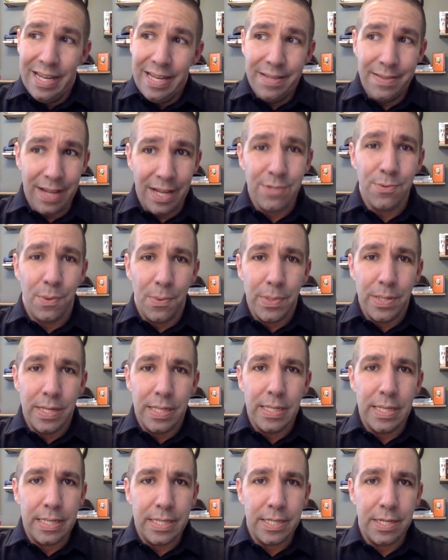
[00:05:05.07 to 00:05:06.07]
That's what we're going to
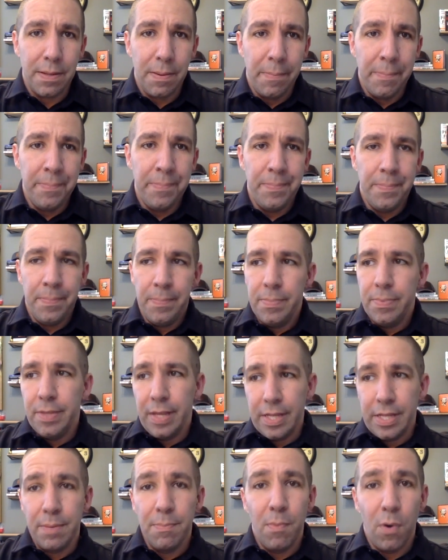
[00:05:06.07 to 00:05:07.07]
list.
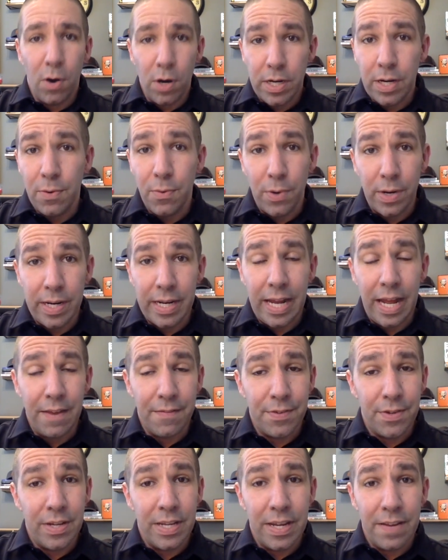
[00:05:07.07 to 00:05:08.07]
Let the market work it out. If
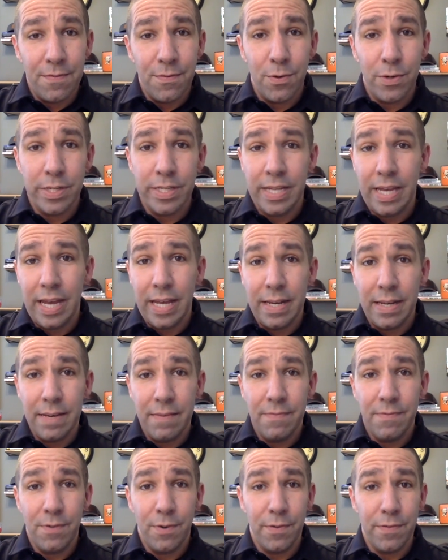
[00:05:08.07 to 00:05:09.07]
you can get 410,
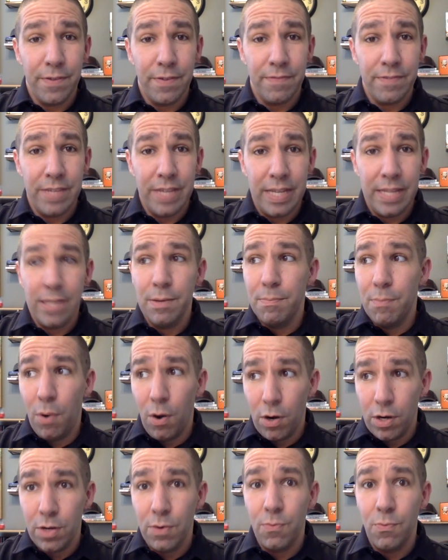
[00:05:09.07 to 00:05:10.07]
415, the
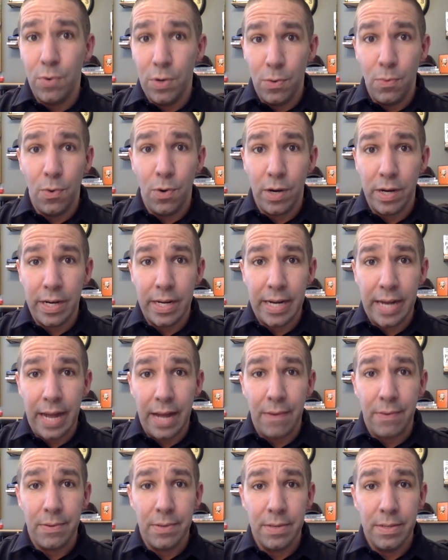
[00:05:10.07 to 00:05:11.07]
market will work it
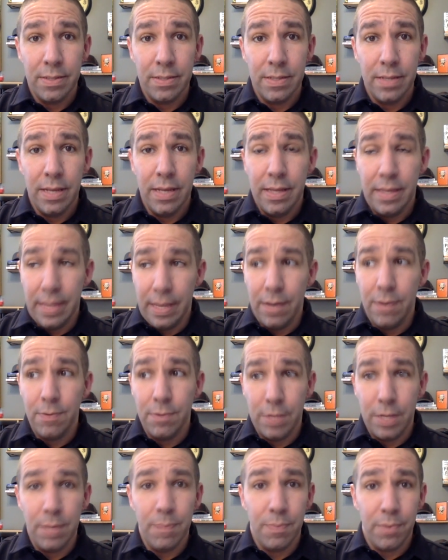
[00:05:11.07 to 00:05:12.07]
out.
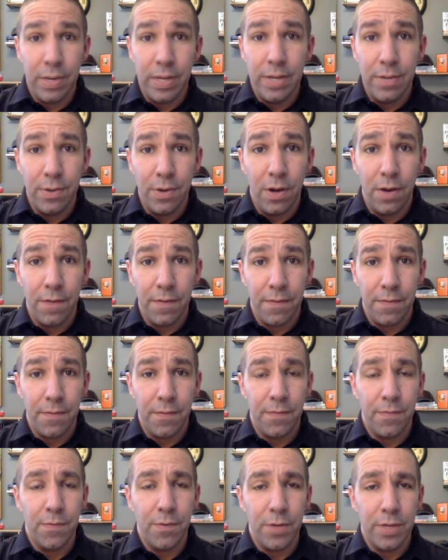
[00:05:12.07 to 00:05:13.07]
They'll bring you an offer for
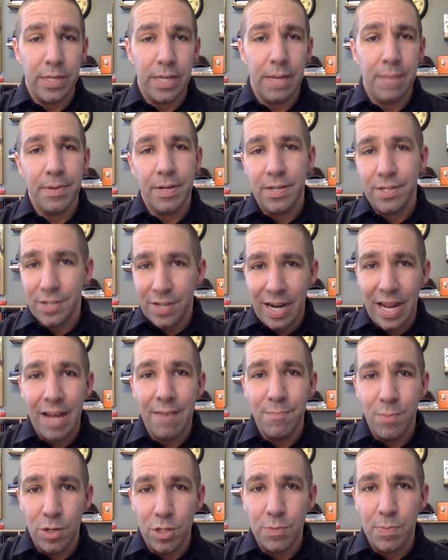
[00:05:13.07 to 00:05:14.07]
410 because you're going to
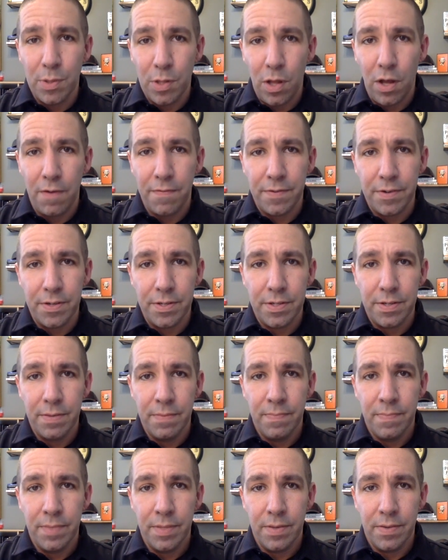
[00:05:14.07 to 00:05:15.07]
have multiple offers.
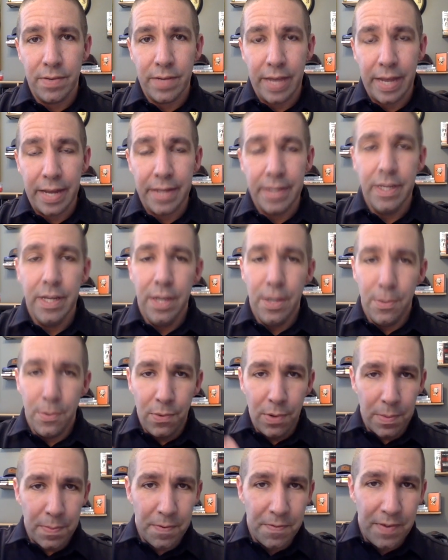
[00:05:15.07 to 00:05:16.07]
Okay, we
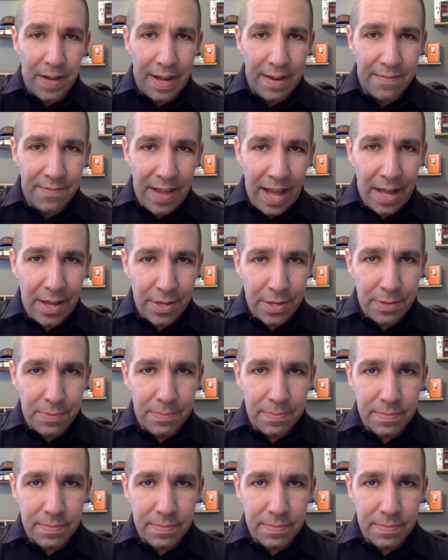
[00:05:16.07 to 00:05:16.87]
want to provide value.